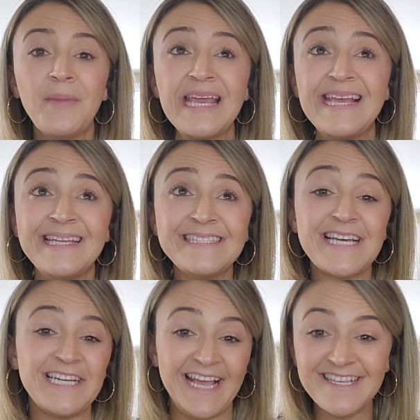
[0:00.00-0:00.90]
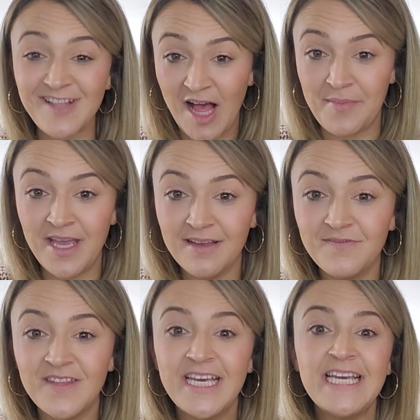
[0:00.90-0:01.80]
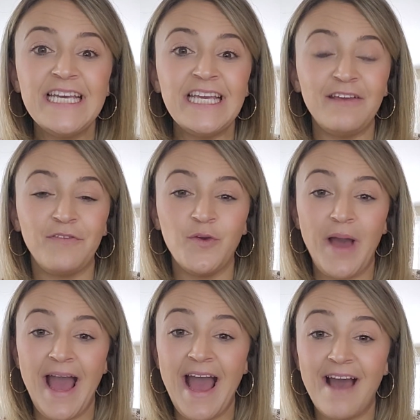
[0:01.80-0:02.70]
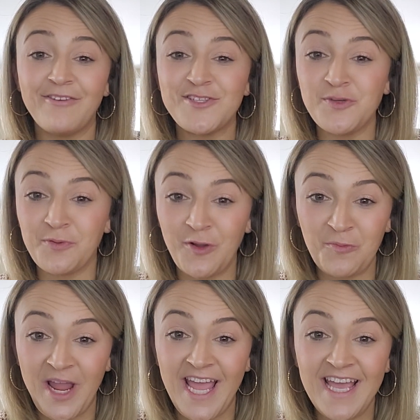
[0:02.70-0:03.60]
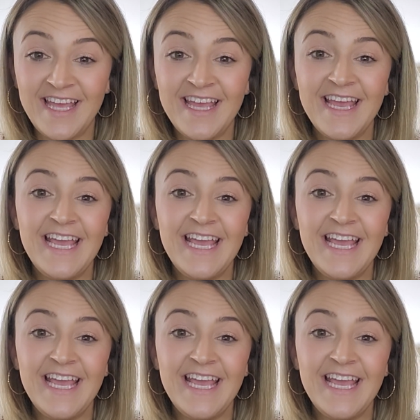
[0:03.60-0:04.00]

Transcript: In today's climate, if you have a super low rate